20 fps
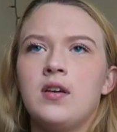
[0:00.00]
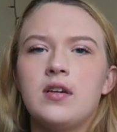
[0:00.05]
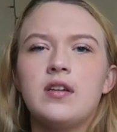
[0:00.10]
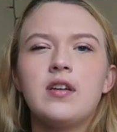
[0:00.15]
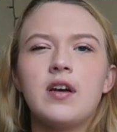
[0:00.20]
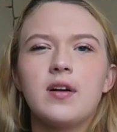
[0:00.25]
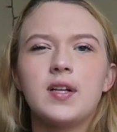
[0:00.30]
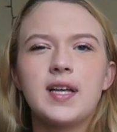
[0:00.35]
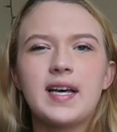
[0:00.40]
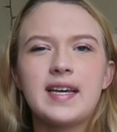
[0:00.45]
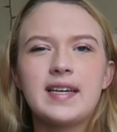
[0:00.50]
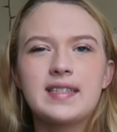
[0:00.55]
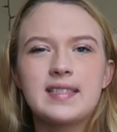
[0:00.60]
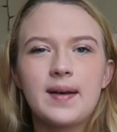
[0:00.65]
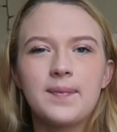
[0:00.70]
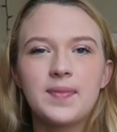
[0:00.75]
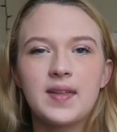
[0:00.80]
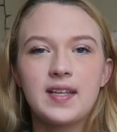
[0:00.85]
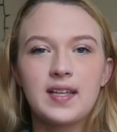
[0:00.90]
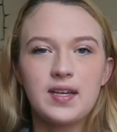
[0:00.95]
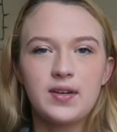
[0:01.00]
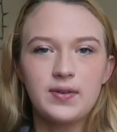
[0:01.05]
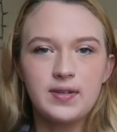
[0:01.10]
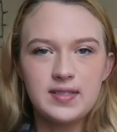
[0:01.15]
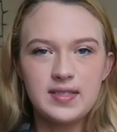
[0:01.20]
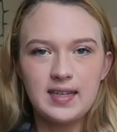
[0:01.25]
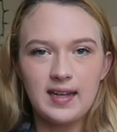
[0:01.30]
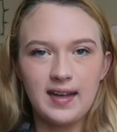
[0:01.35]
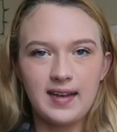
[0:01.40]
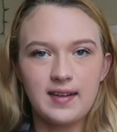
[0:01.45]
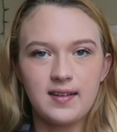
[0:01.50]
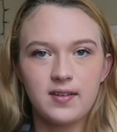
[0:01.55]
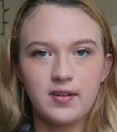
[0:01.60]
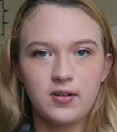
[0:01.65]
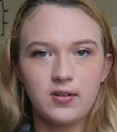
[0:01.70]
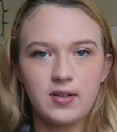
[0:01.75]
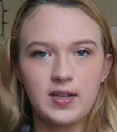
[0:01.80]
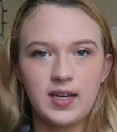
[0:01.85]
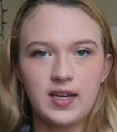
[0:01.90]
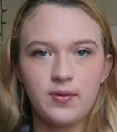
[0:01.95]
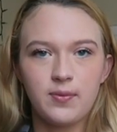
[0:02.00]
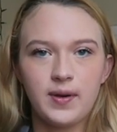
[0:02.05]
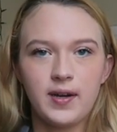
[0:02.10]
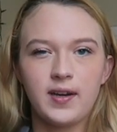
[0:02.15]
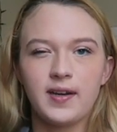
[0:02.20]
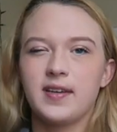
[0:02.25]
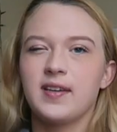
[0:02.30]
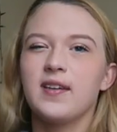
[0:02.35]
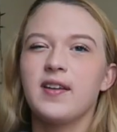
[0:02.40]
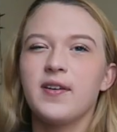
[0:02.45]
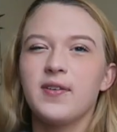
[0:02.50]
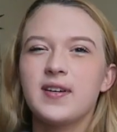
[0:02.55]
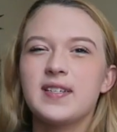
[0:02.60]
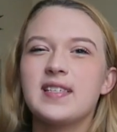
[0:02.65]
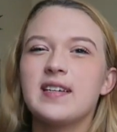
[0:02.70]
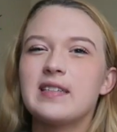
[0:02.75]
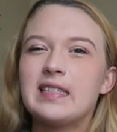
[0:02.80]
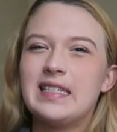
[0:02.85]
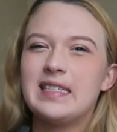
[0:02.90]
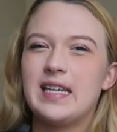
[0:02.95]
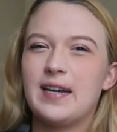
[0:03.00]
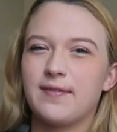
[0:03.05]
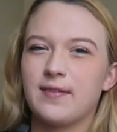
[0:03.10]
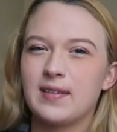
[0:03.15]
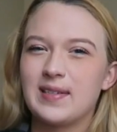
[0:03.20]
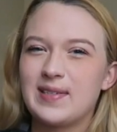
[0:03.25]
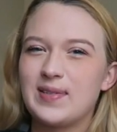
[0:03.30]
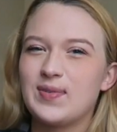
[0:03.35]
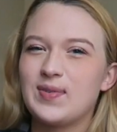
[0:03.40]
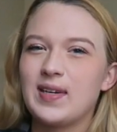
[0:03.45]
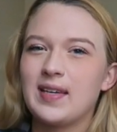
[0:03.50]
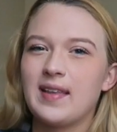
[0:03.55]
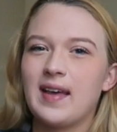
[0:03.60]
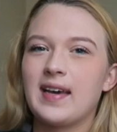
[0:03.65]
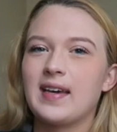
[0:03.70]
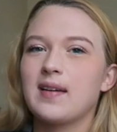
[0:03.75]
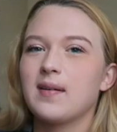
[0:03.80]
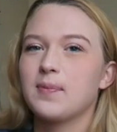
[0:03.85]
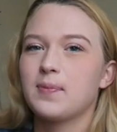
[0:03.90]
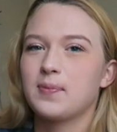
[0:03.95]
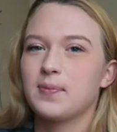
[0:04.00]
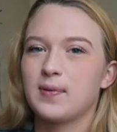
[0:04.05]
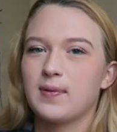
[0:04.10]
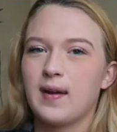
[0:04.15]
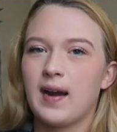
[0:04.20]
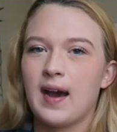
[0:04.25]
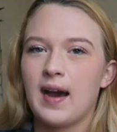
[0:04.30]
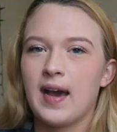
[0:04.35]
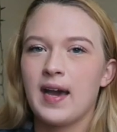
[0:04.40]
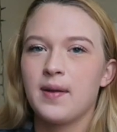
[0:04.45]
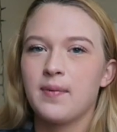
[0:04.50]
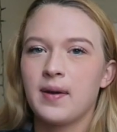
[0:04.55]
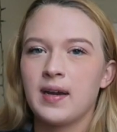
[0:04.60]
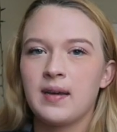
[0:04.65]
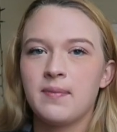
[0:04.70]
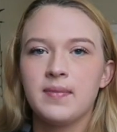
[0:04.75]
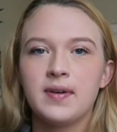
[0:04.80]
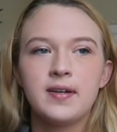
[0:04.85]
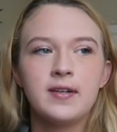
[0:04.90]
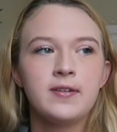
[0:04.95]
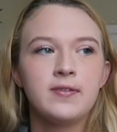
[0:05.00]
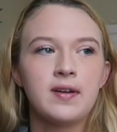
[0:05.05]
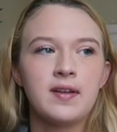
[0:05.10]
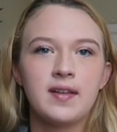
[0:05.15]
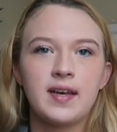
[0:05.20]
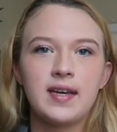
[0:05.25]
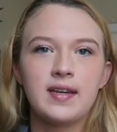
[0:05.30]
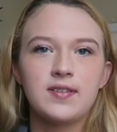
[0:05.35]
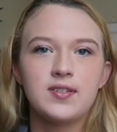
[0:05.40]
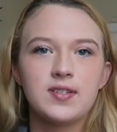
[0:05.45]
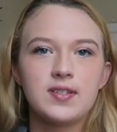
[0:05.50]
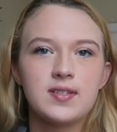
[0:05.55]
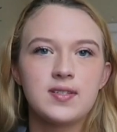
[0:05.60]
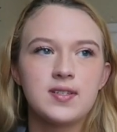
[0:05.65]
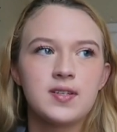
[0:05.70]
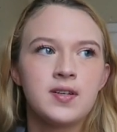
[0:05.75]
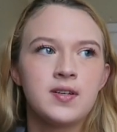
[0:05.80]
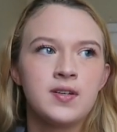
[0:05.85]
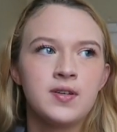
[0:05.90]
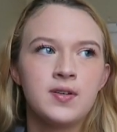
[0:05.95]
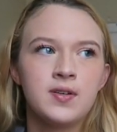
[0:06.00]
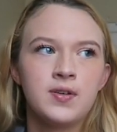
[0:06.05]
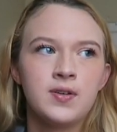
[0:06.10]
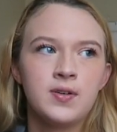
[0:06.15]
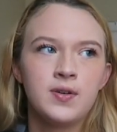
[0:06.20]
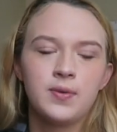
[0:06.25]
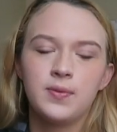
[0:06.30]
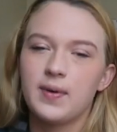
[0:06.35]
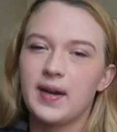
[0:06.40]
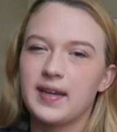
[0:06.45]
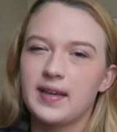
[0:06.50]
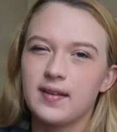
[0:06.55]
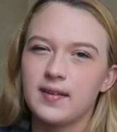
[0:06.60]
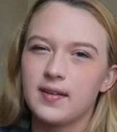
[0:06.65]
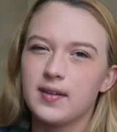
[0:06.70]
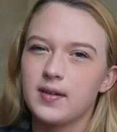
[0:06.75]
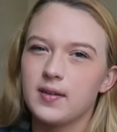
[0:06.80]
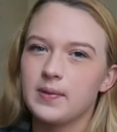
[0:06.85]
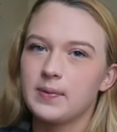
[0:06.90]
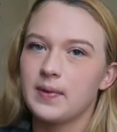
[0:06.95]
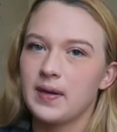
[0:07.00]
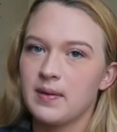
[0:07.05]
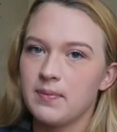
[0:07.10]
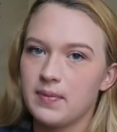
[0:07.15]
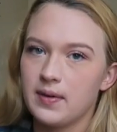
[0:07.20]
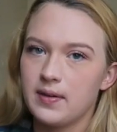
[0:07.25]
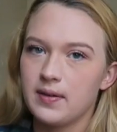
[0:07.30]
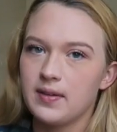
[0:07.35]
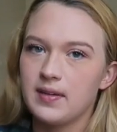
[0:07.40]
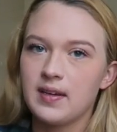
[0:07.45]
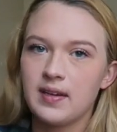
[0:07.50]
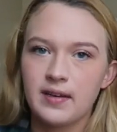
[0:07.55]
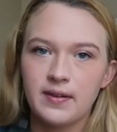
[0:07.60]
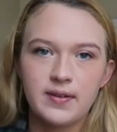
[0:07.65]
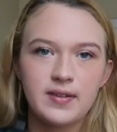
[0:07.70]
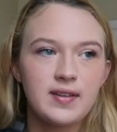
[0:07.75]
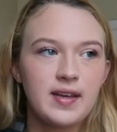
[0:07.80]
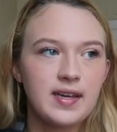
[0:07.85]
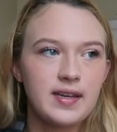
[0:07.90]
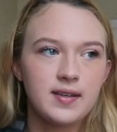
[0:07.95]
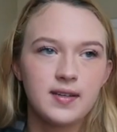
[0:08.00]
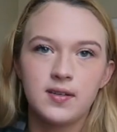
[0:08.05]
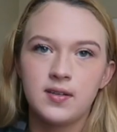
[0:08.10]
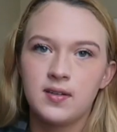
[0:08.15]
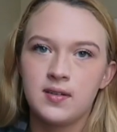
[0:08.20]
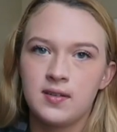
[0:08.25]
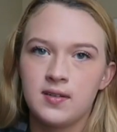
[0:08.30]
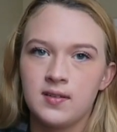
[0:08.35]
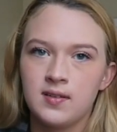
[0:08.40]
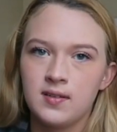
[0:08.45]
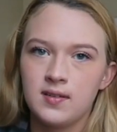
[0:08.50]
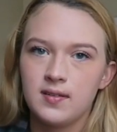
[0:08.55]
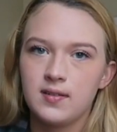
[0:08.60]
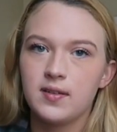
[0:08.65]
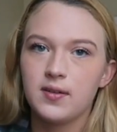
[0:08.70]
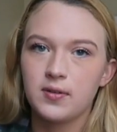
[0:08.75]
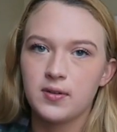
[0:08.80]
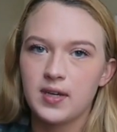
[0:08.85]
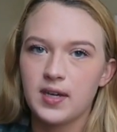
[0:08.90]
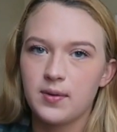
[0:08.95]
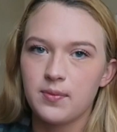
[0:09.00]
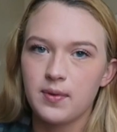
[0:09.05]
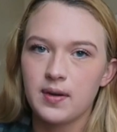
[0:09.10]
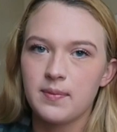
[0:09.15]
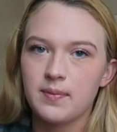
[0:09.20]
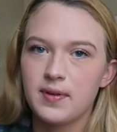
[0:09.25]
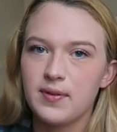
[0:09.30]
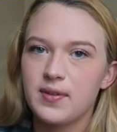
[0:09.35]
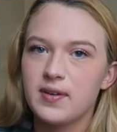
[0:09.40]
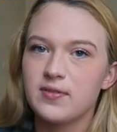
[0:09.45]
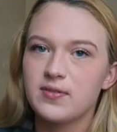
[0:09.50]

you know, like something that you would see like a little kid wearing, you know, because there's a difference between like pride rainbow and like just regular rainbow, you know, and like little kid rainbow.